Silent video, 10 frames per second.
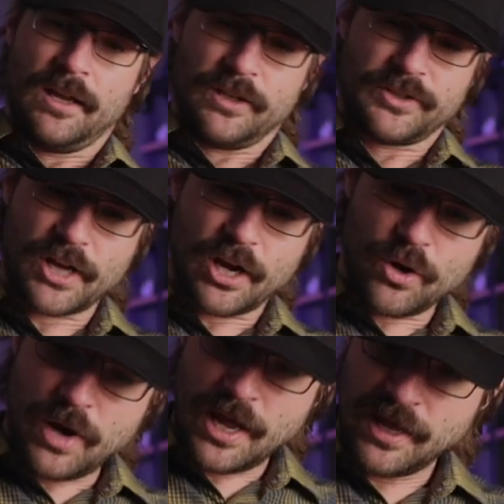
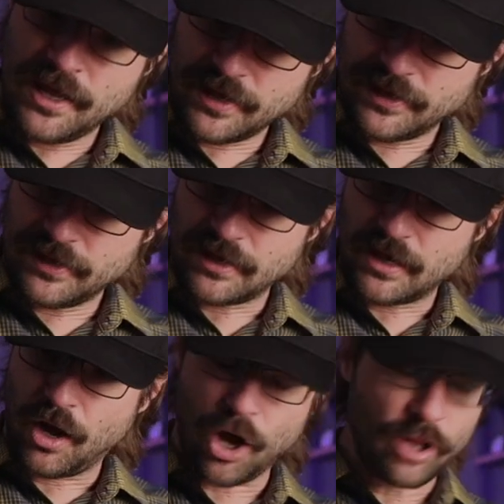So
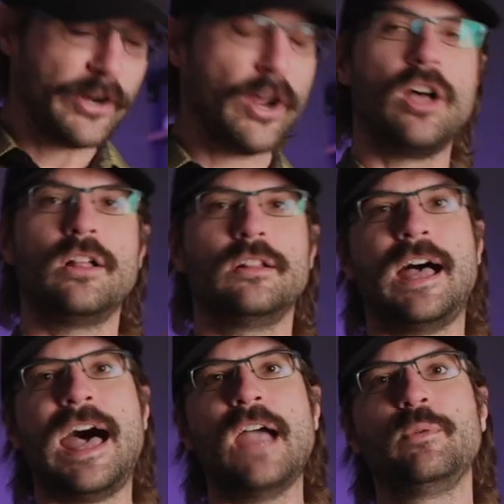all in all,
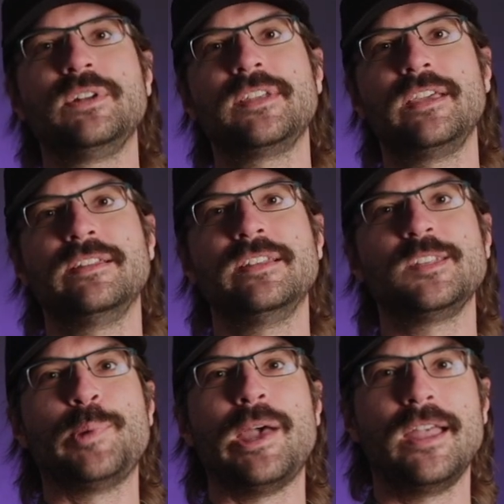I would say that this
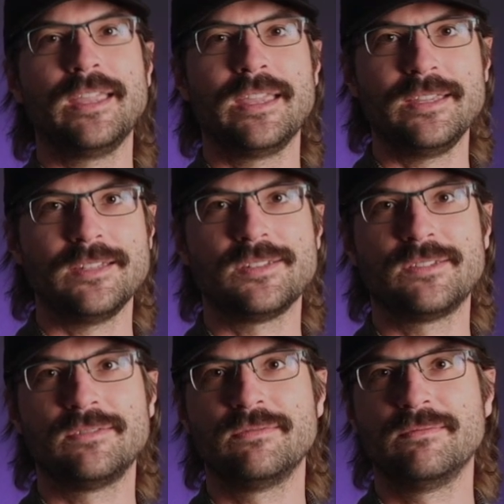bag is
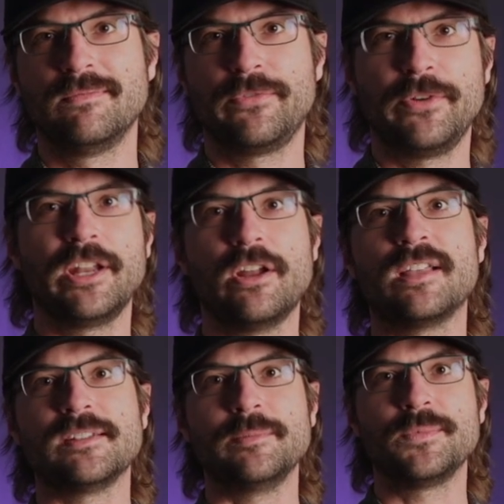freaking
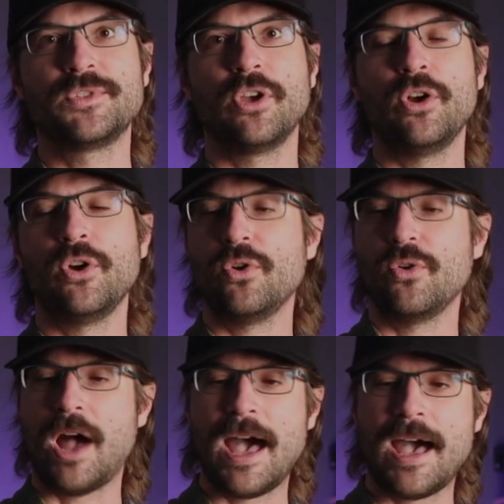awesome.
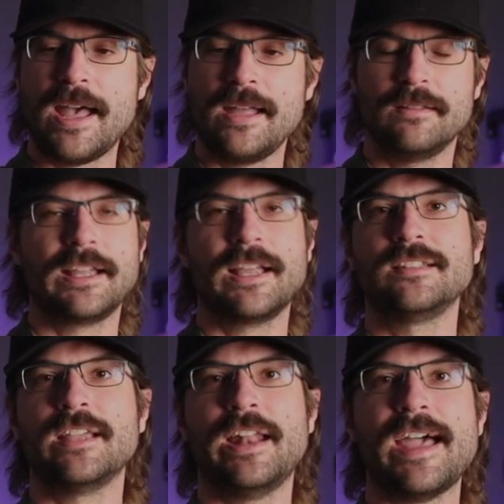So like I
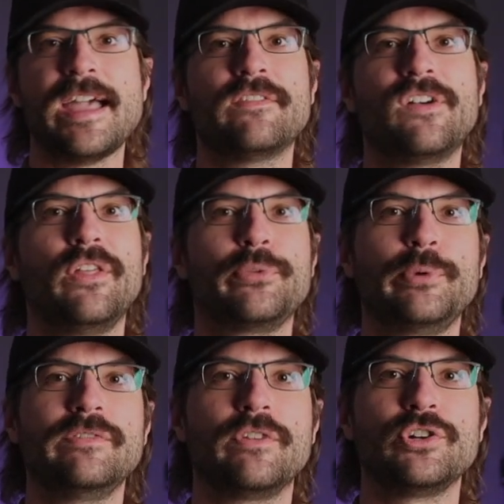said, I have all
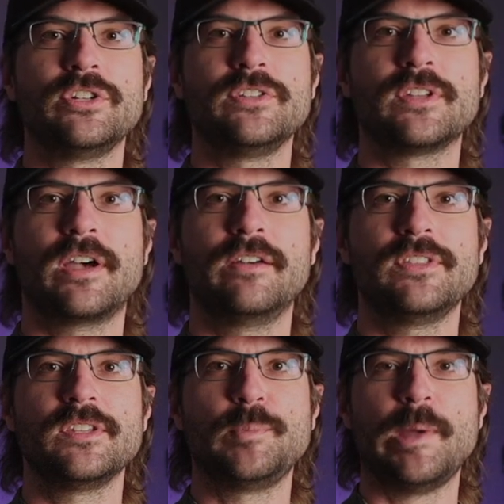3 versions of
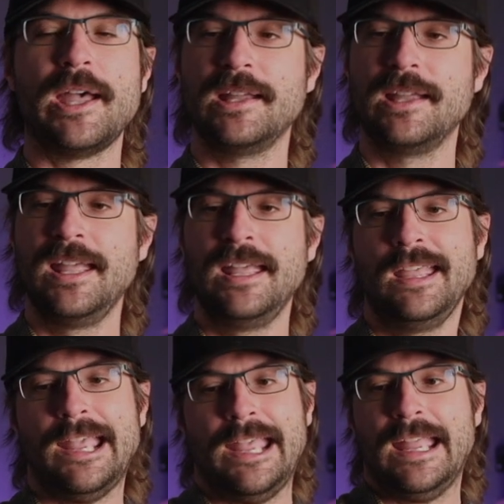this bag
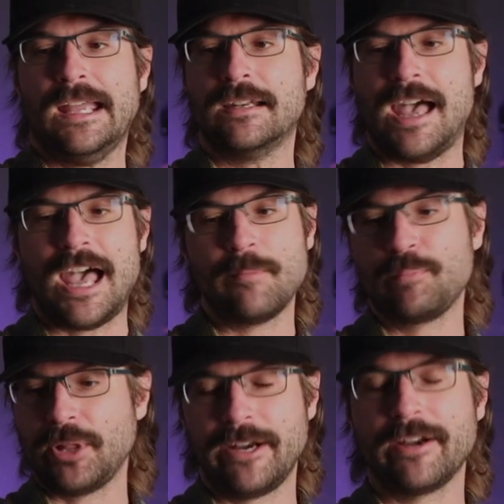and I'm
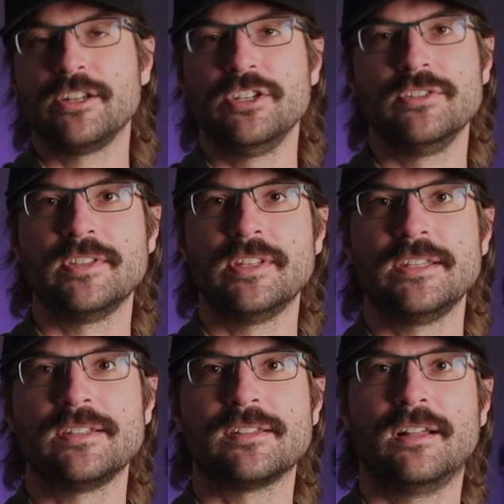planning on using
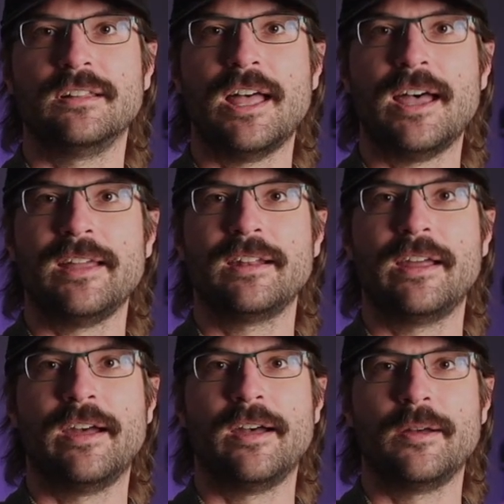this a lot.
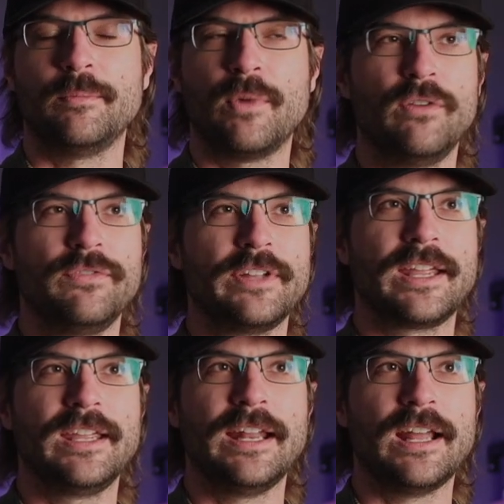Hopefully I
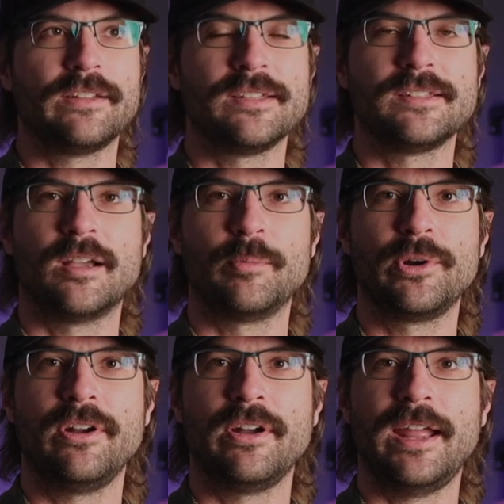can get out this
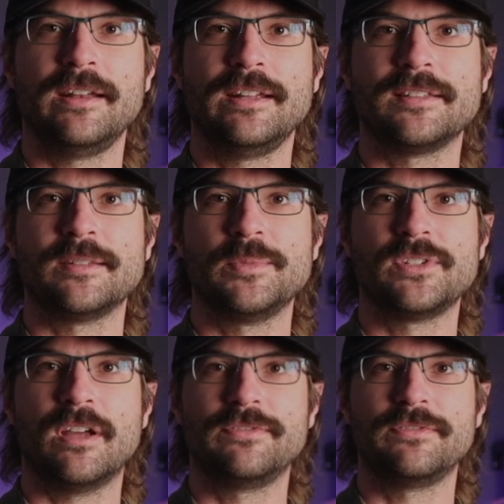summer and get some
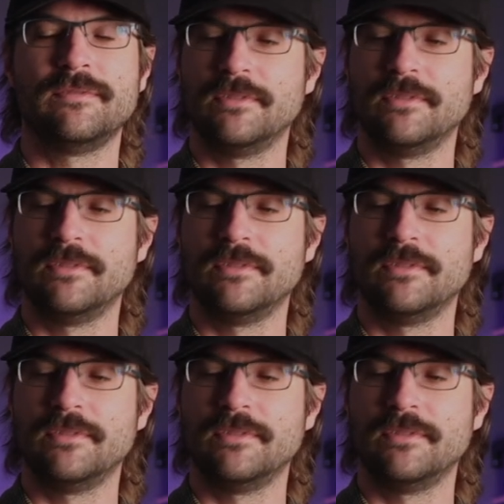stuff,